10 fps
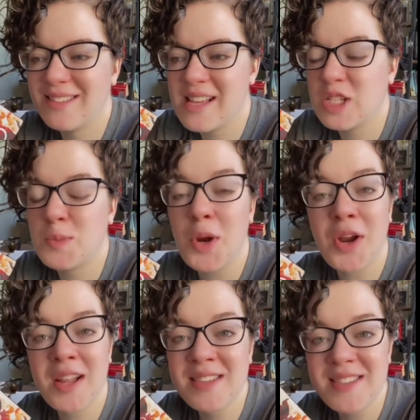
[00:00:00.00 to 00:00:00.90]

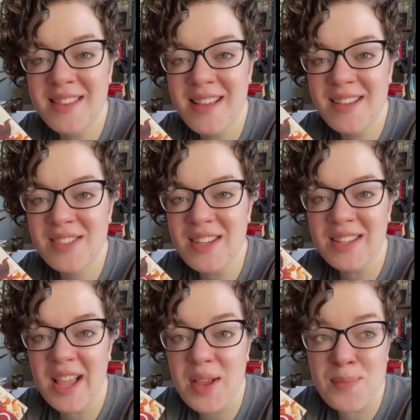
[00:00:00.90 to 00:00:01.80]
experienced in this and
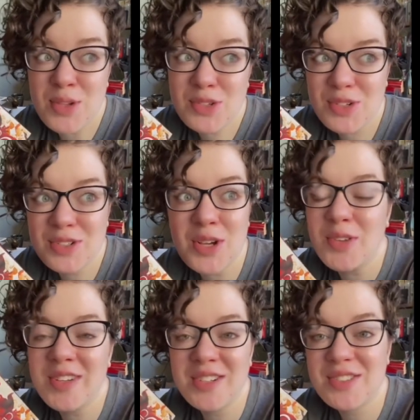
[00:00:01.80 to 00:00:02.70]
like mystery
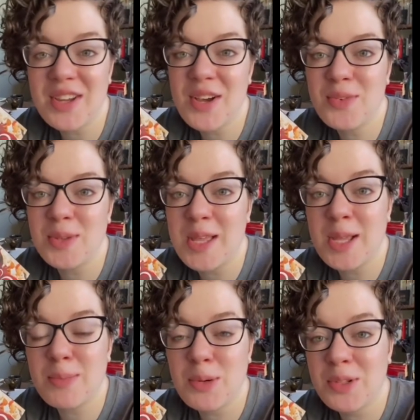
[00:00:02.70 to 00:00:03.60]
solving stuff when they
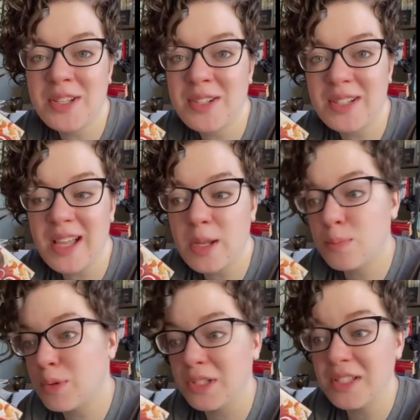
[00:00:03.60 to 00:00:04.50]
get pulled into like
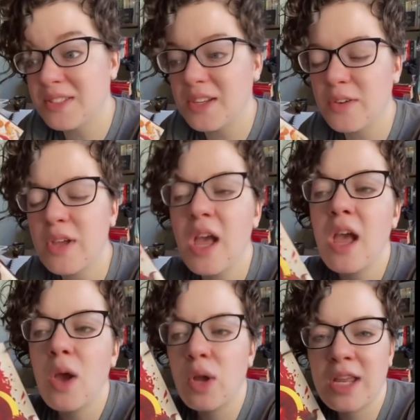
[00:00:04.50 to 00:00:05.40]
police stuff.
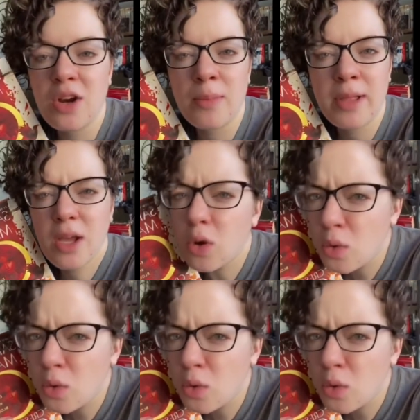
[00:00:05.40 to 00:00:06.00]
Here I'm like,